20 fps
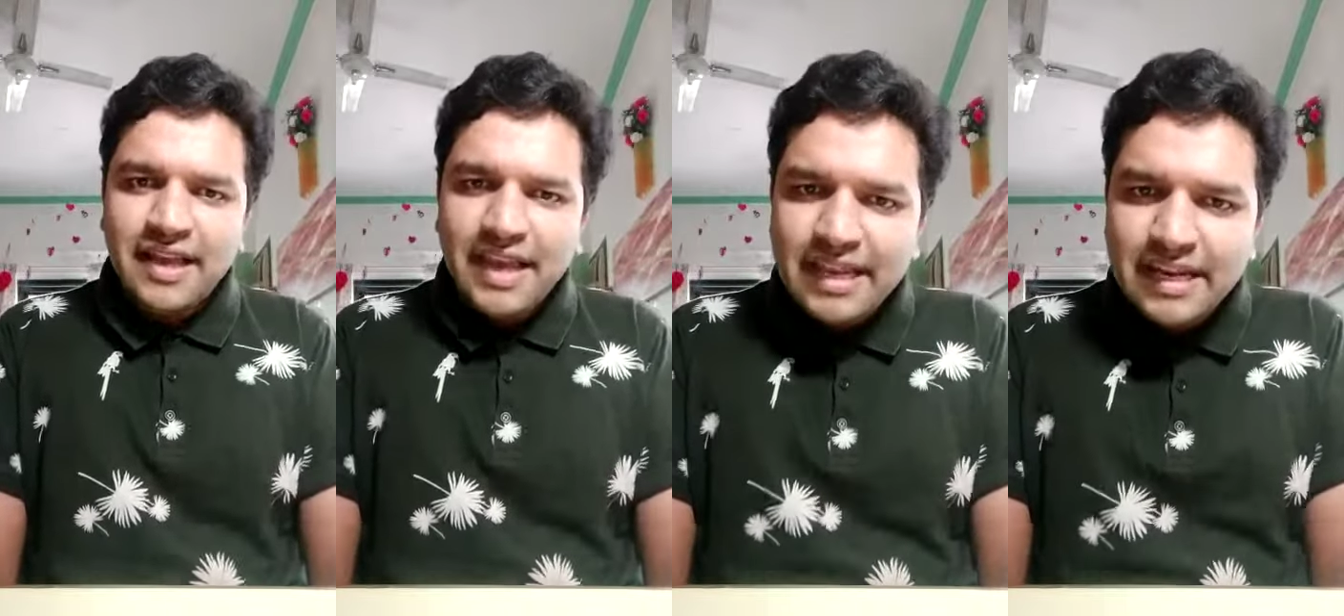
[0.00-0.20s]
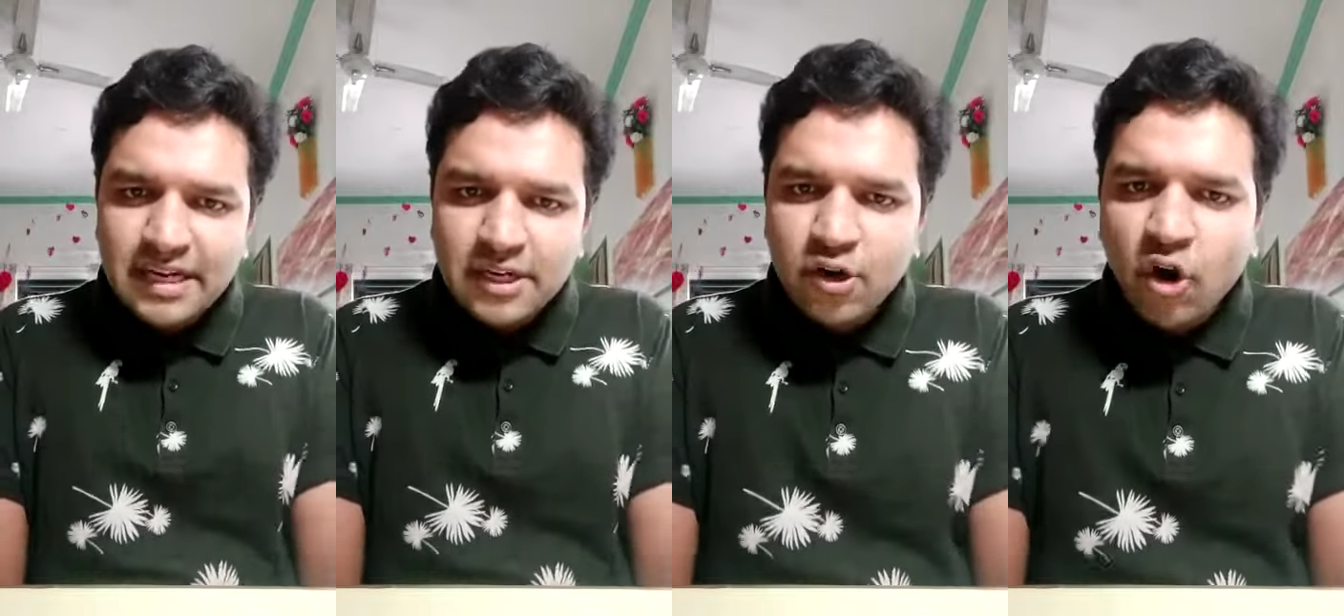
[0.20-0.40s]

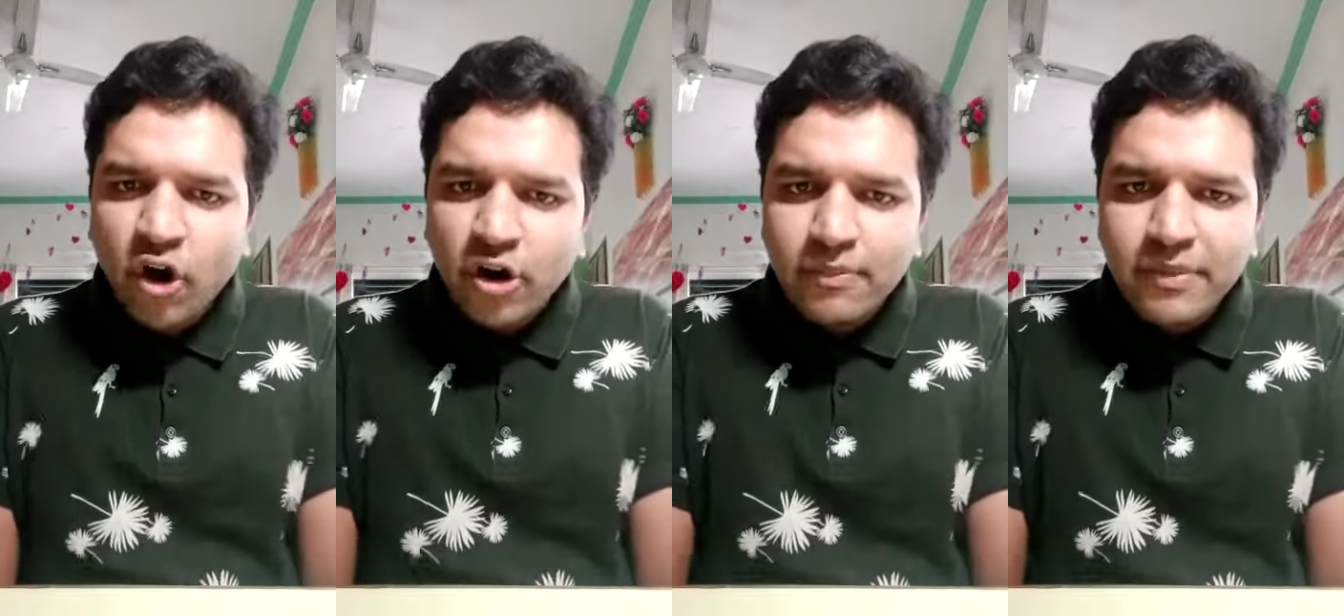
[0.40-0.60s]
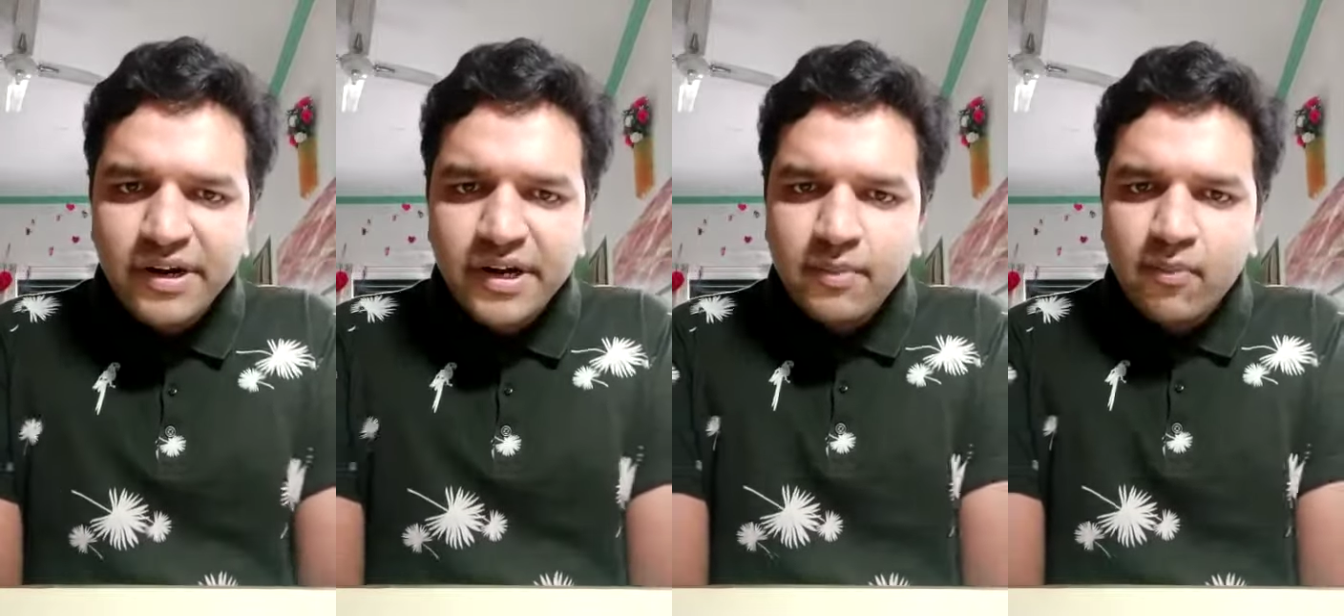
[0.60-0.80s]
in a
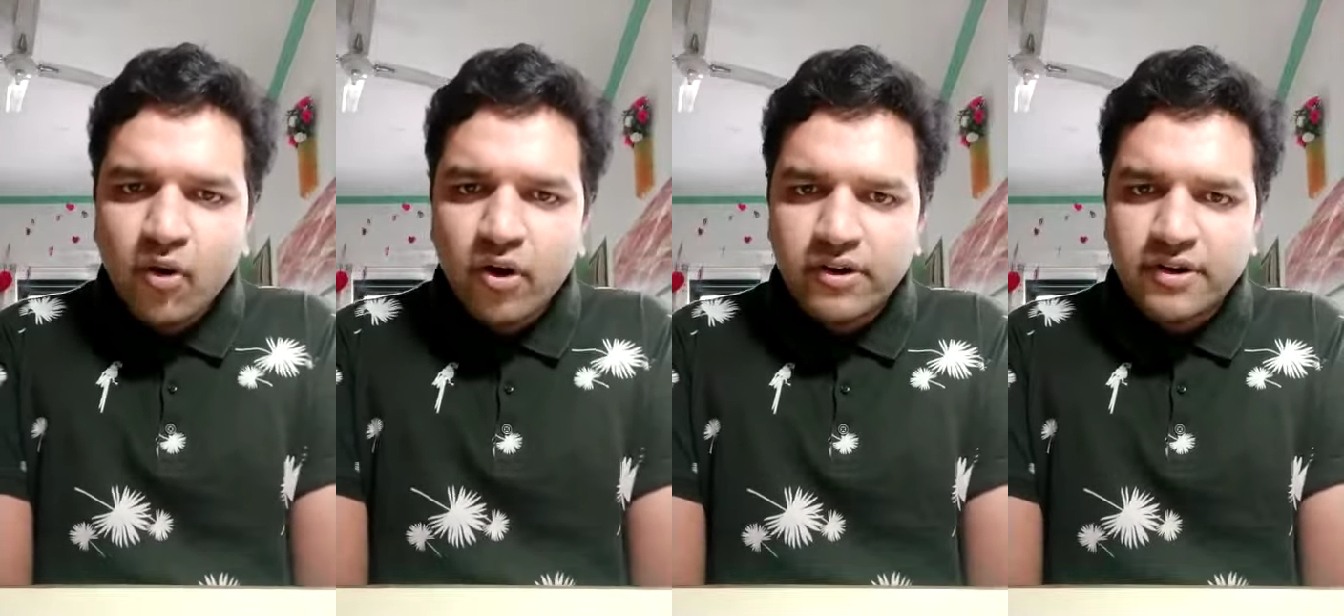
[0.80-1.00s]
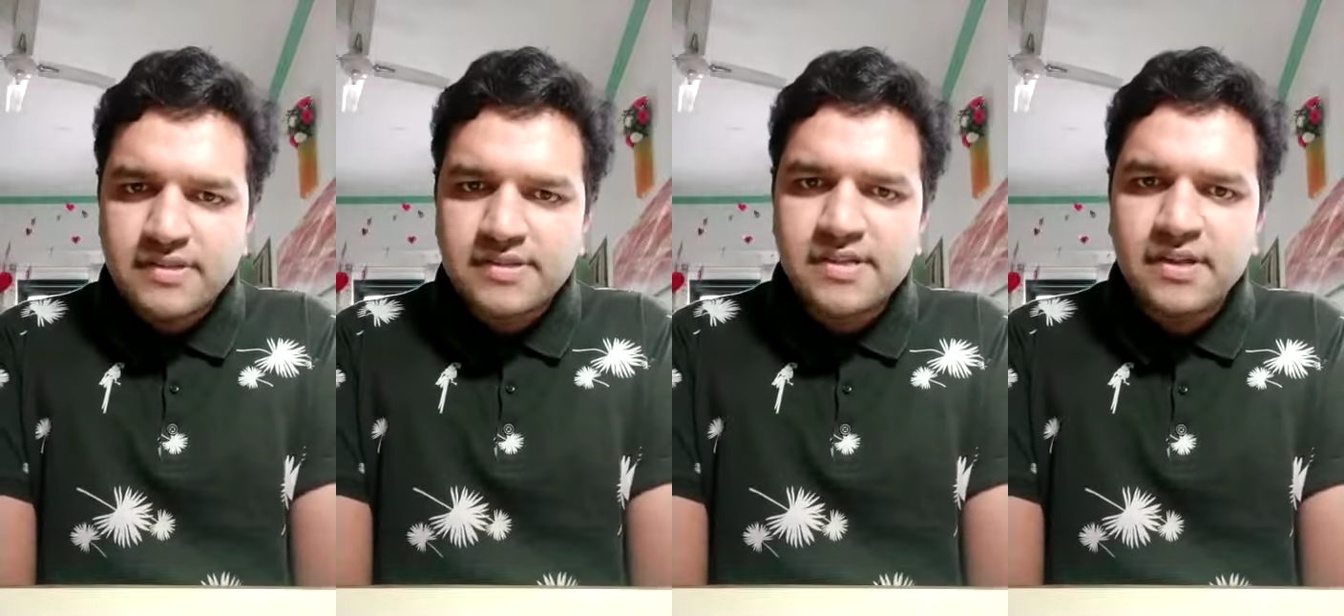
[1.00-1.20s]
normal
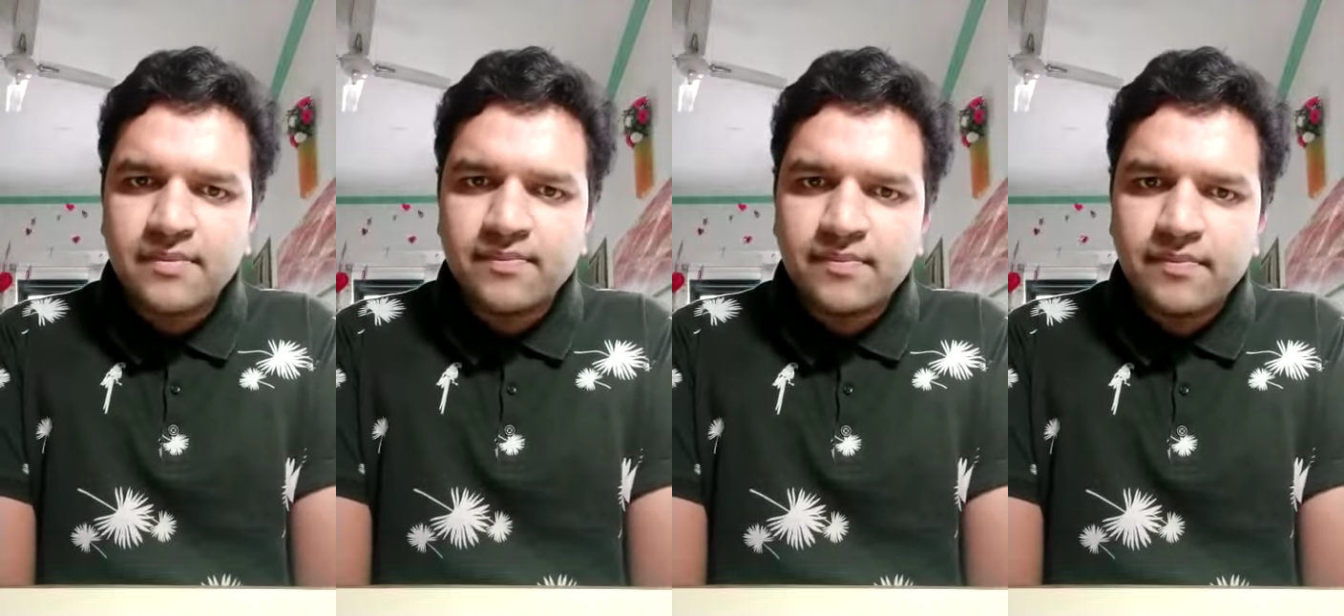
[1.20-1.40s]
democracy